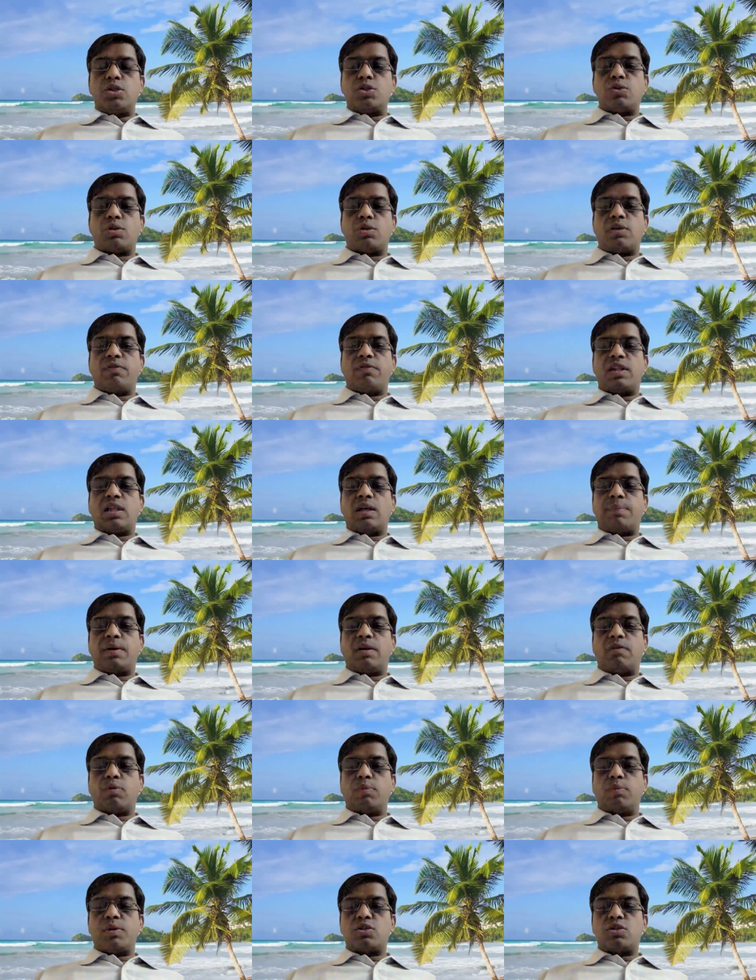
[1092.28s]
JAYOTI
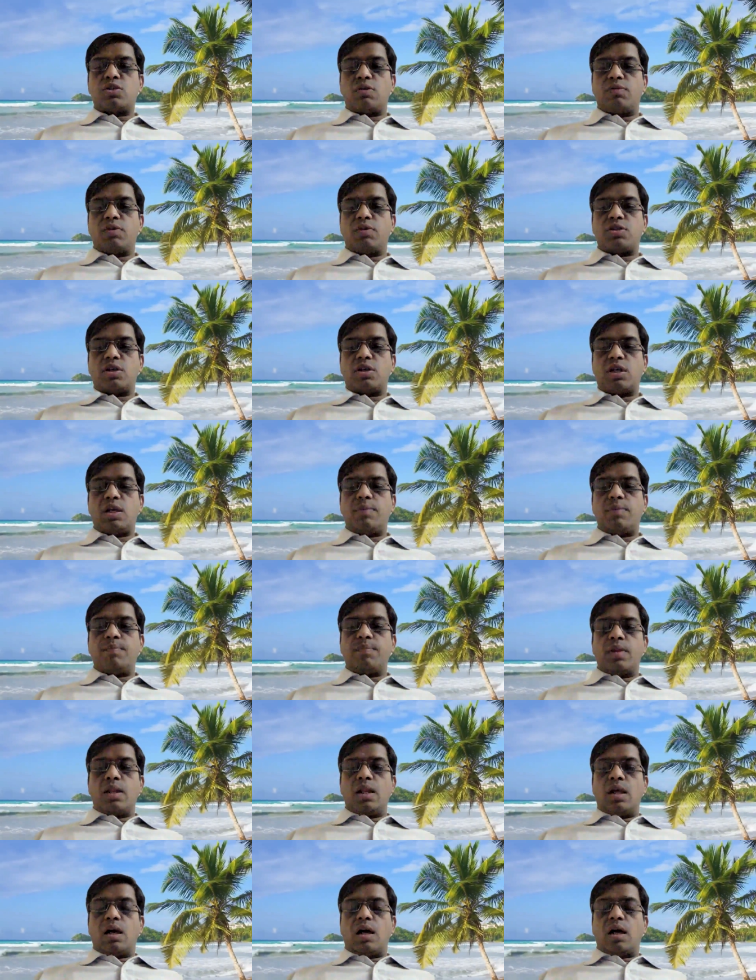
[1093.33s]
VIDYAPEETH Women's University.
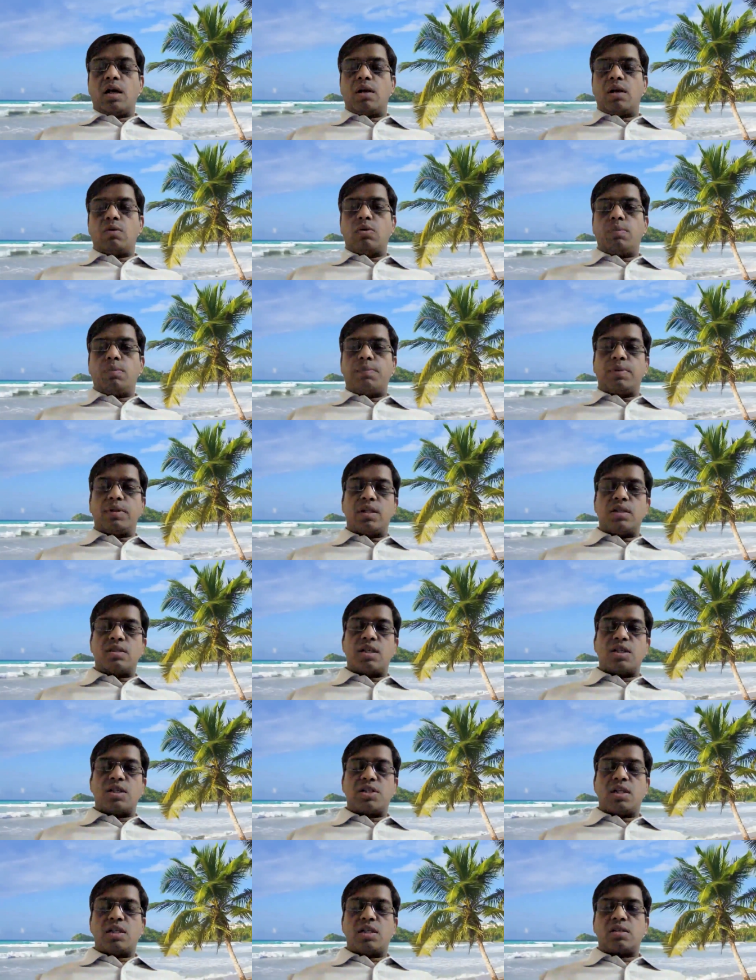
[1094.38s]
I hope this
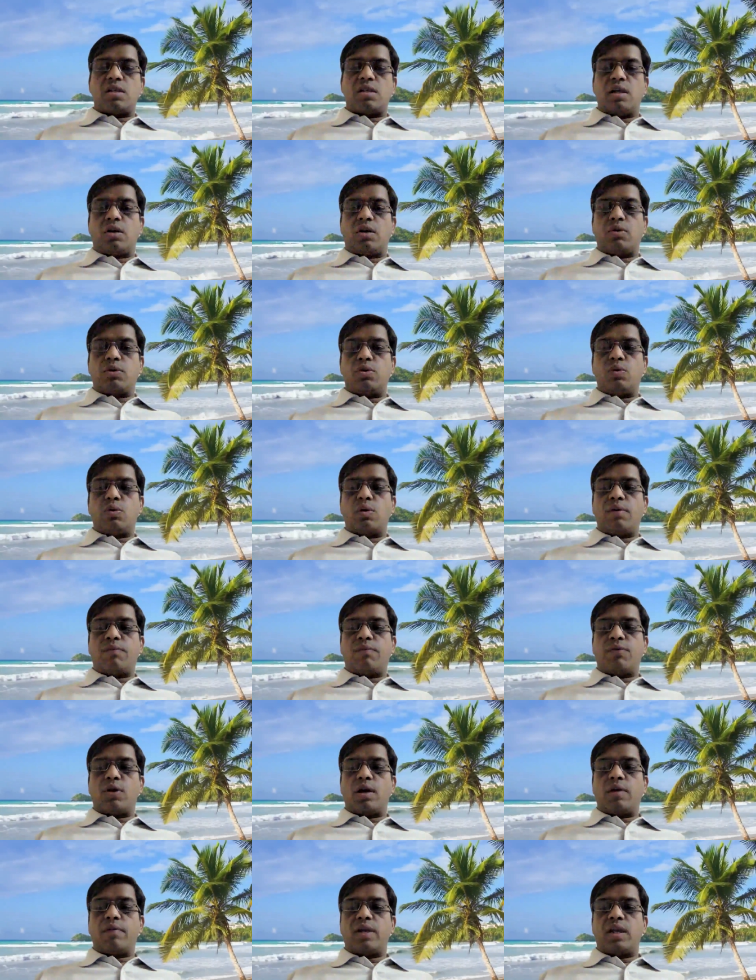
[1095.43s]
session is clear to you. If
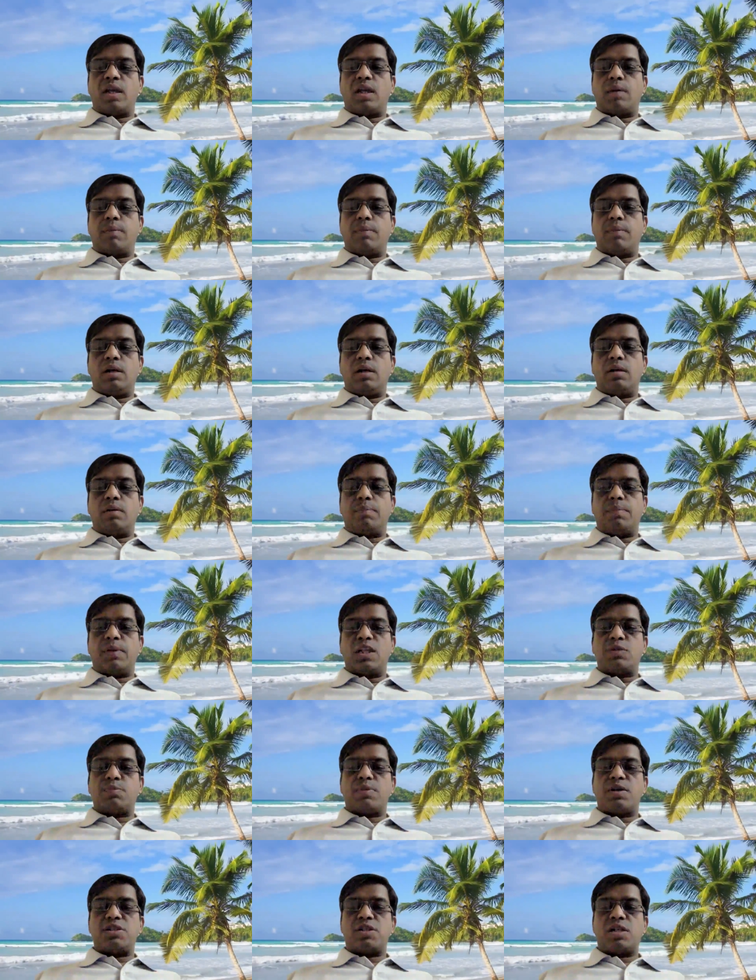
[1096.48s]
you have any comment,
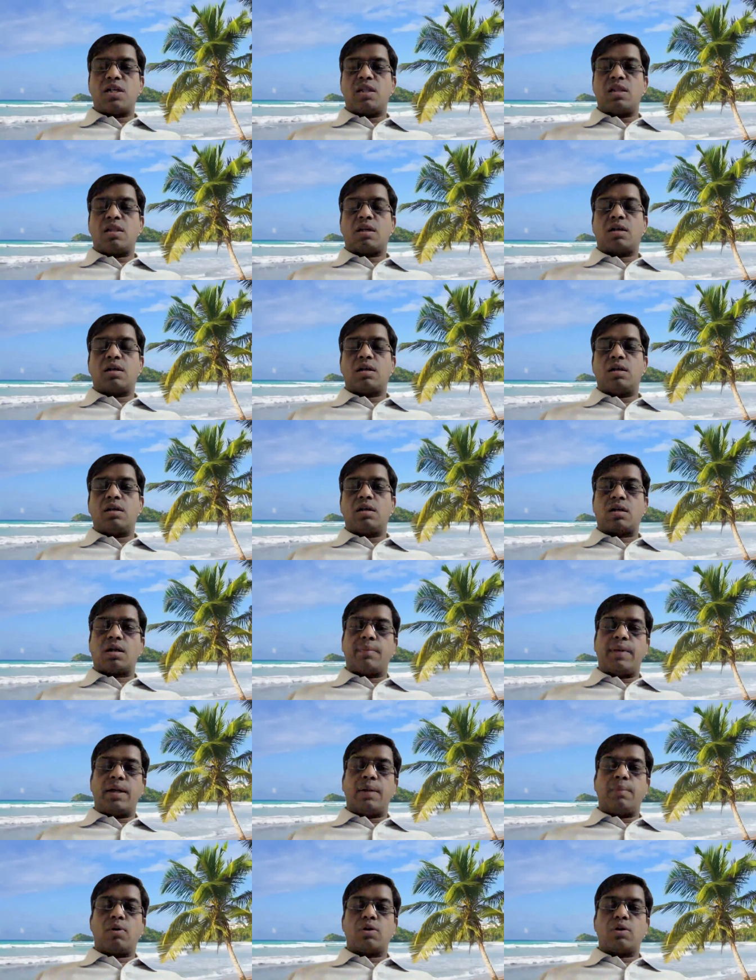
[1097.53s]
please mention in the
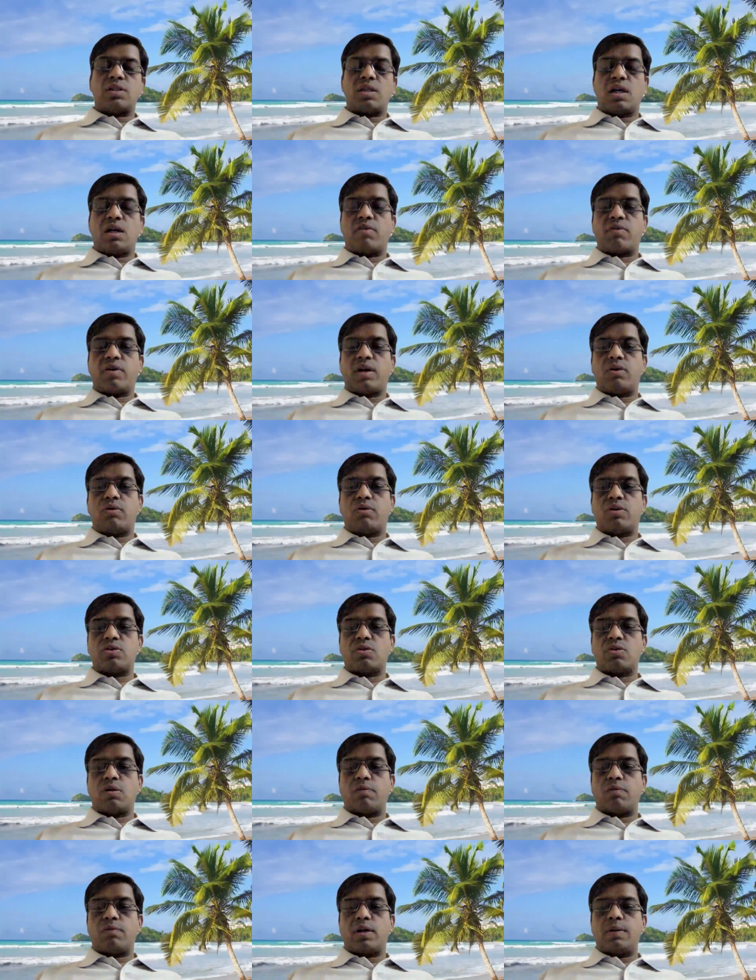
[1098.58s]
comment box and I'll try to
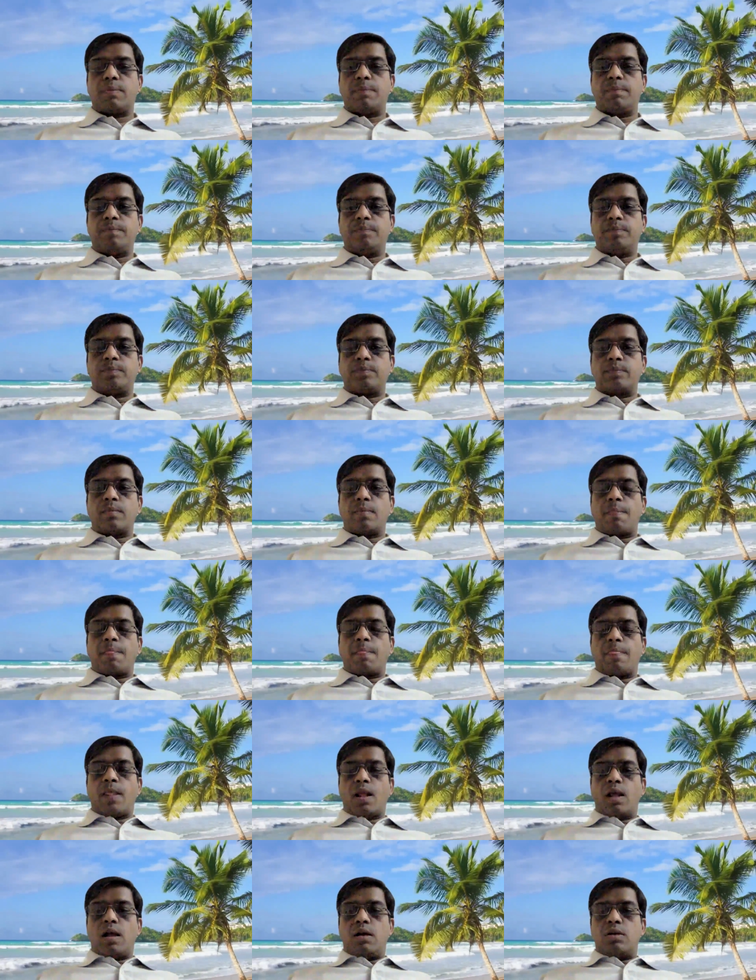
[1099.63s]
resolve it.
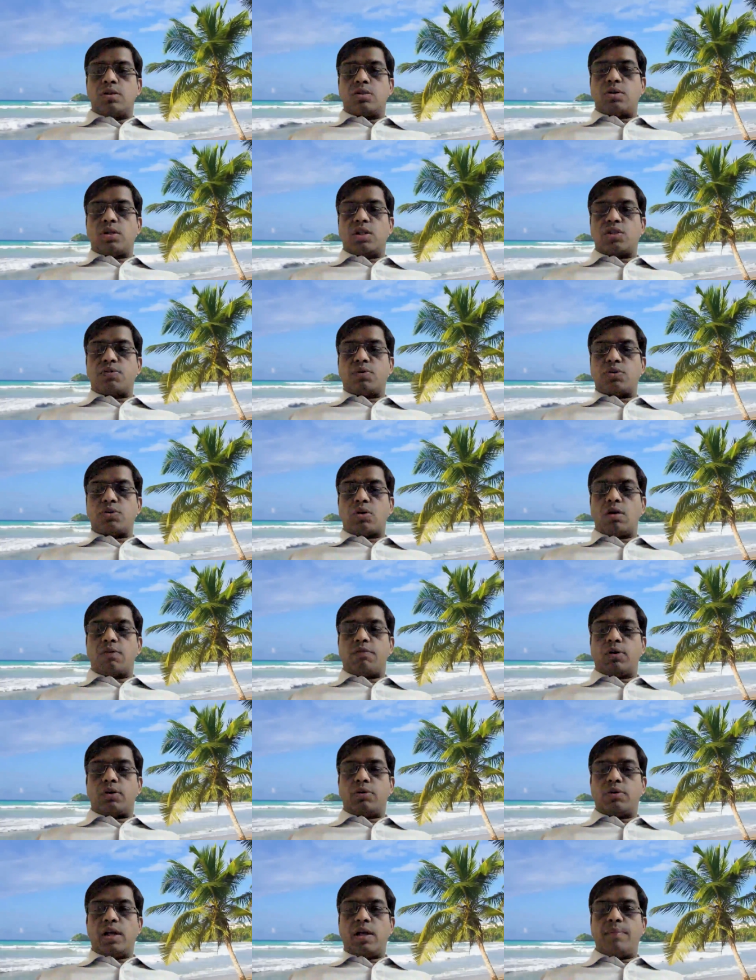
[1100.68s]
So this was all
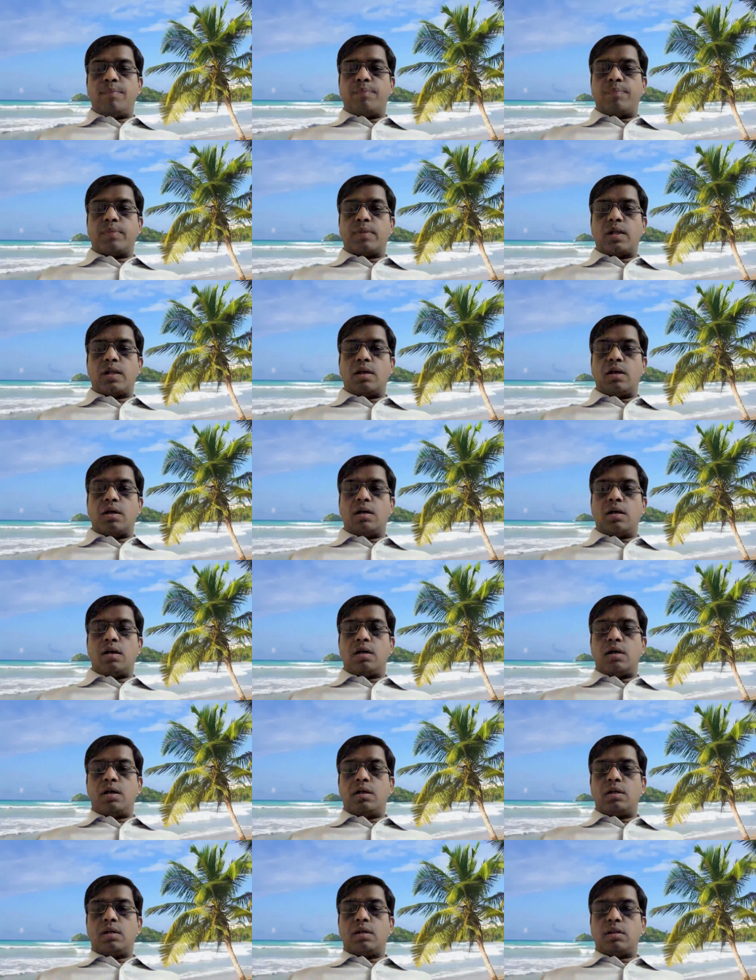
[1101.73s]
for today.
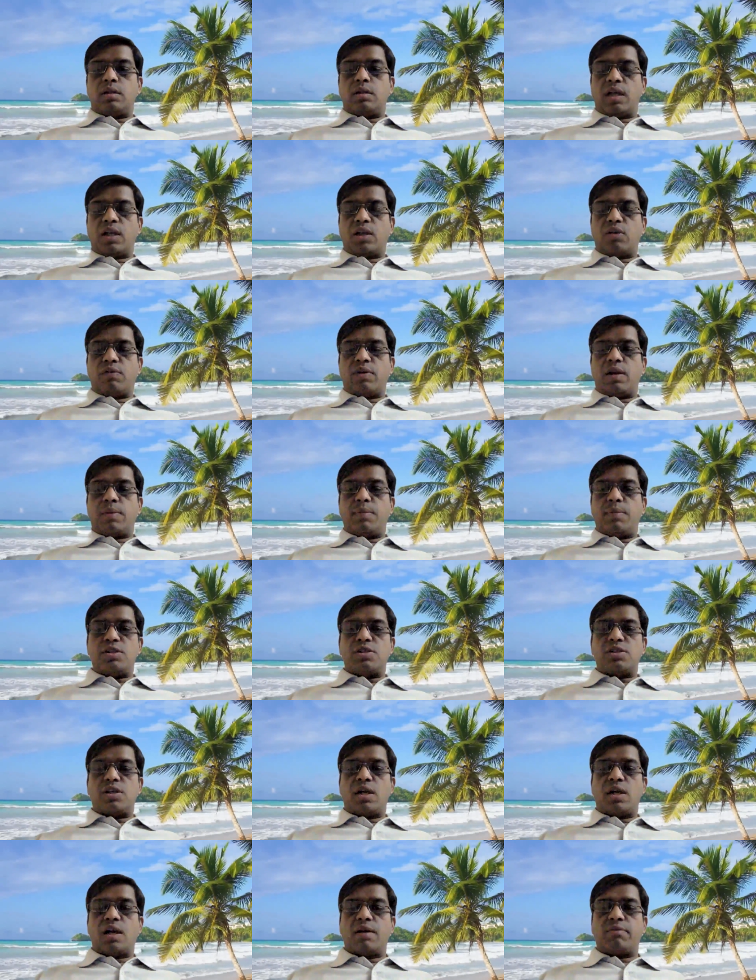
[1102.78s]
Thank you very
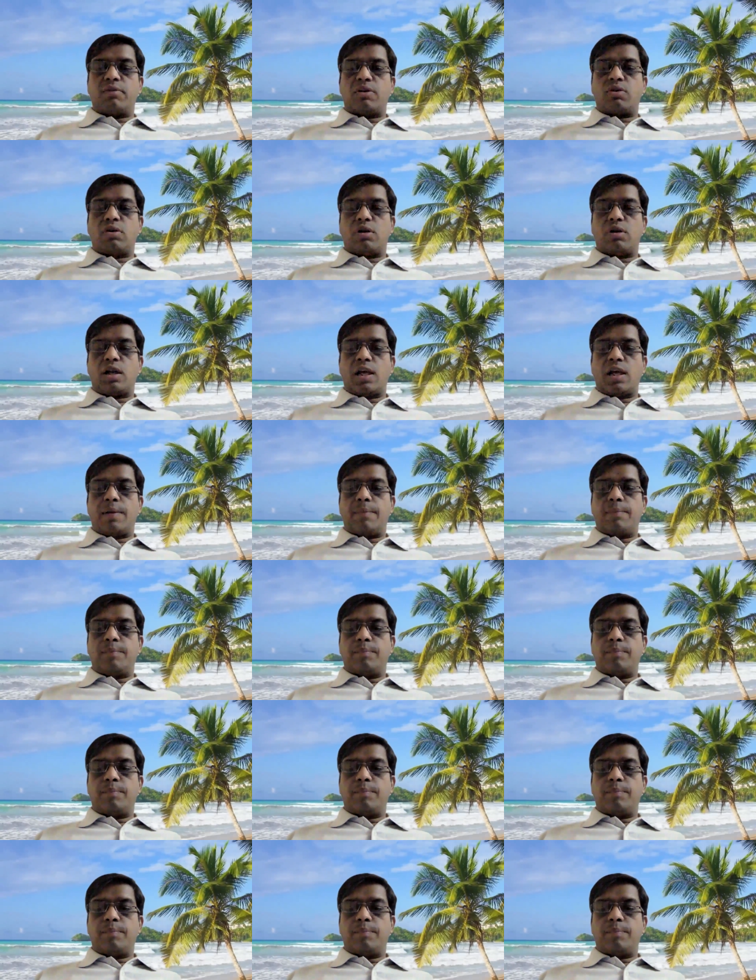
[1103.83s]
much. Have a good day.